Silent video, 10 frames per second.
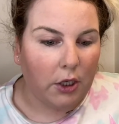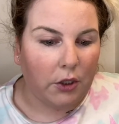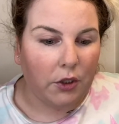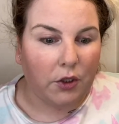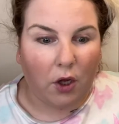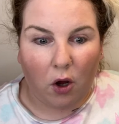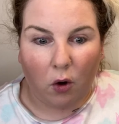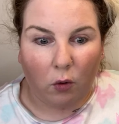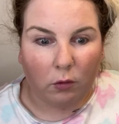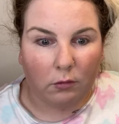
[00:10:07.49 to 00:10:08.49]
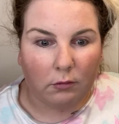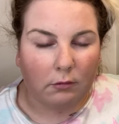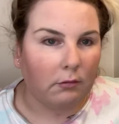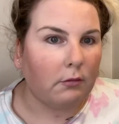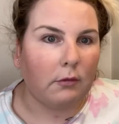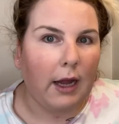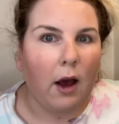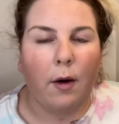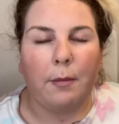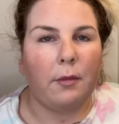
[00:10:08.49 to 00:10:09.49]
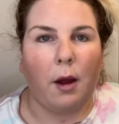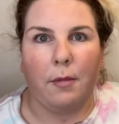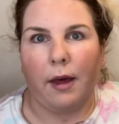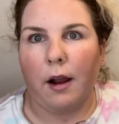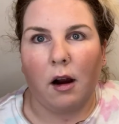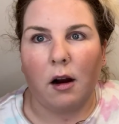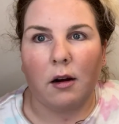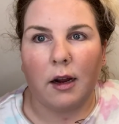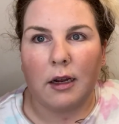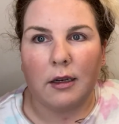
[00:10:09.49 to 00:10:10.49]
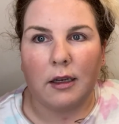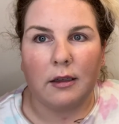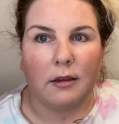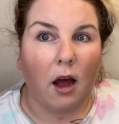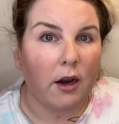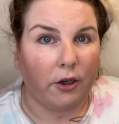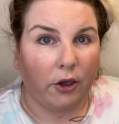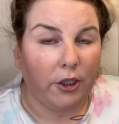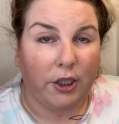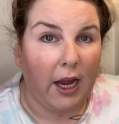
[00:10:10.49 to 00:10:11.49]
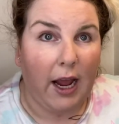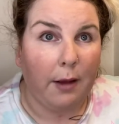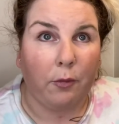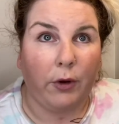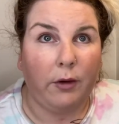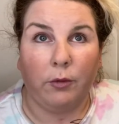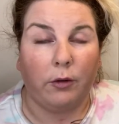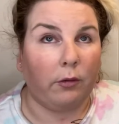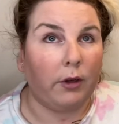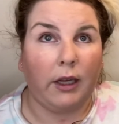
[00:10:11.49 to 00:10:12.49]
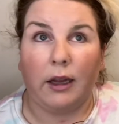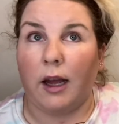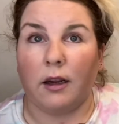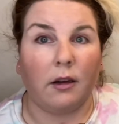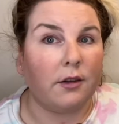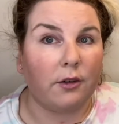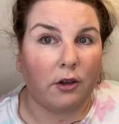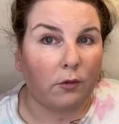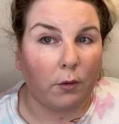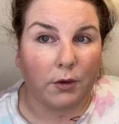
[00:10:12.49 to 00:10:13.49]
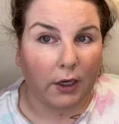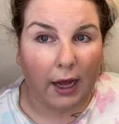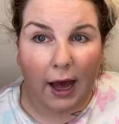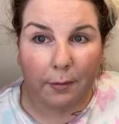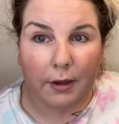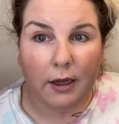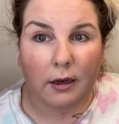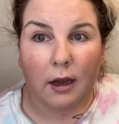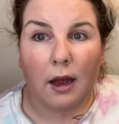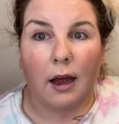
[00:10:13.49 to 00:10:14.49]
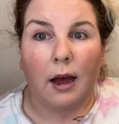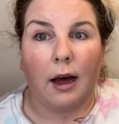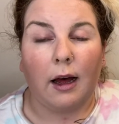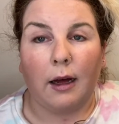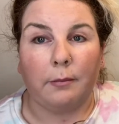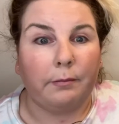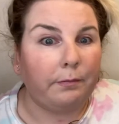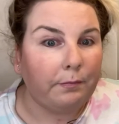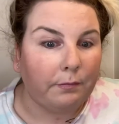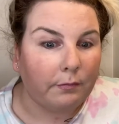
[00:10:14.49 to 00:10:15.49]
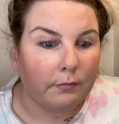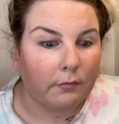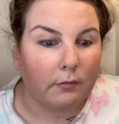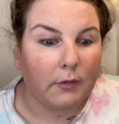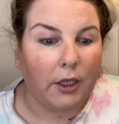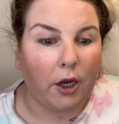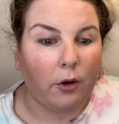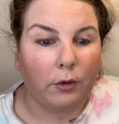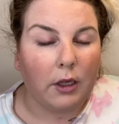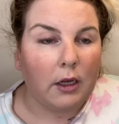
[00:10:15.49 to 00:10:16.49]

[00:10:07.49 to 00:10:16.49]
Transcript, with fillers: So now I'm, I'm there and he's not in good shape. We, we were really like concerned of what was gonna happen, um, you know.